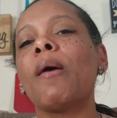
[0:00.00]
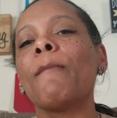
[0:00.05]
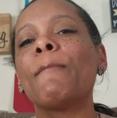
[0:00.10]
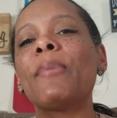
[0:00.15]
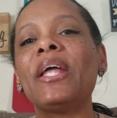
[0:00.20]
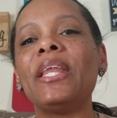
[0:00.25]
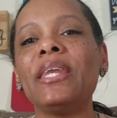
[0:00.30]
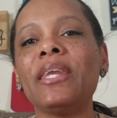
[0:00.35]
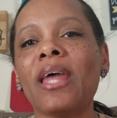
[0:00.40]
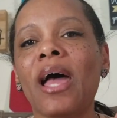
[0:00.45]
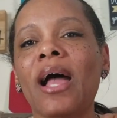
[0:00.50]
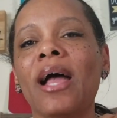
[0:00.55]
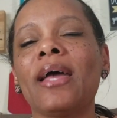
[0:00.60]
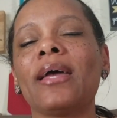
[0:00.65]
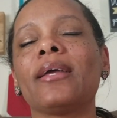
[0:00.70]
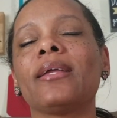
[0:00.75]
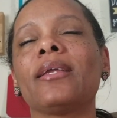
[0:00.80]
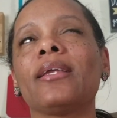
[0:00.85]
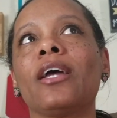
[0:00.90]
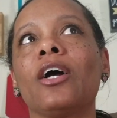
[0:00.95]
but not
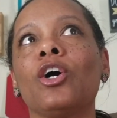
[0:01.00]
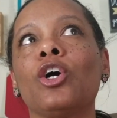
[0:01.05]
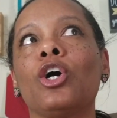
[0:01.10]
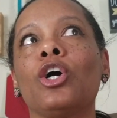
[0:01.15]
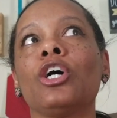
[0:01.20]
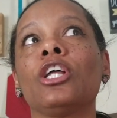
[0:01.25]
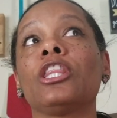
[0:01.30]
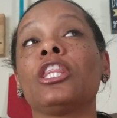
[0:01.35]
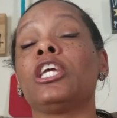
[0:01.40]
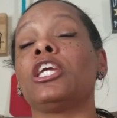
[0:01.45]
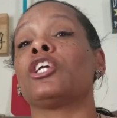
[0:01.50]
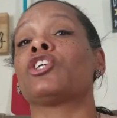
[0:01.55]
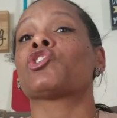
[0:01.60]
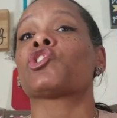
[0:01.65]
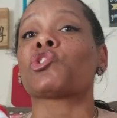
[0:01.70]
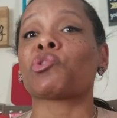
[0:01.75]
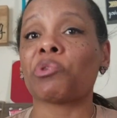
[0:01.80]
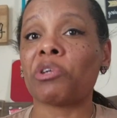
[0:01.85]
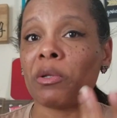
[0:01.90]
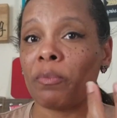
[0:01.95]
on the
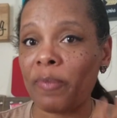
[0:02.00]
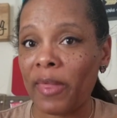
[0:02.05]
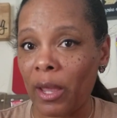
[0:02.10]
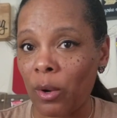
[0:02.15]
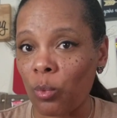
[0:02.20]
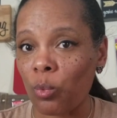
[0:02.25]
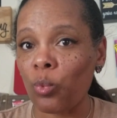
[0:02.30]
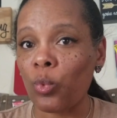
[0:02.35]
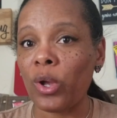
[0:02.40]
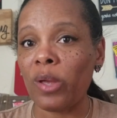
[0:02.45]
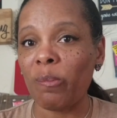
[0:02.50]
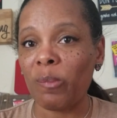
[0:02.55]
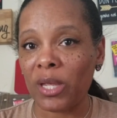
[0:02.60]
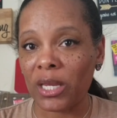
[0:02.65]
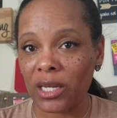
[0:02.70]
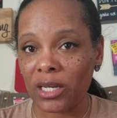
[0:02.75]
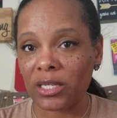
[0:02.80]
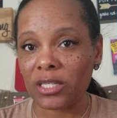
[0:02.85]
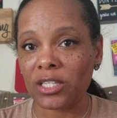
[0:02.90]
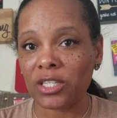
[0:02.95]
extreme that
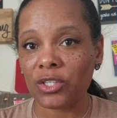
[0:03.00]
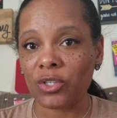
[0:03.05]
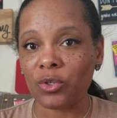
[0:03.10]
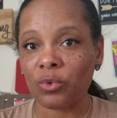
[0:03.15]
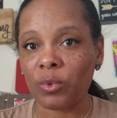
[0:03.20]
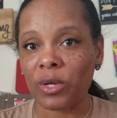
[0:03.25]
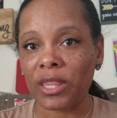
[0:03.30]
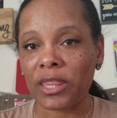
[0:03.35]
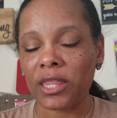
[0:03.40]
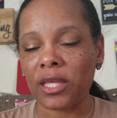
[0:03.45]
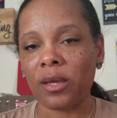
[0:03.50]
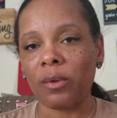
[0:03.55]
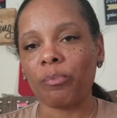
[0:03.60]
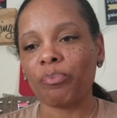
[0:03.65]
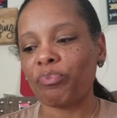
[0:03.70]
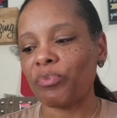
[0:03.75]
women deal with them.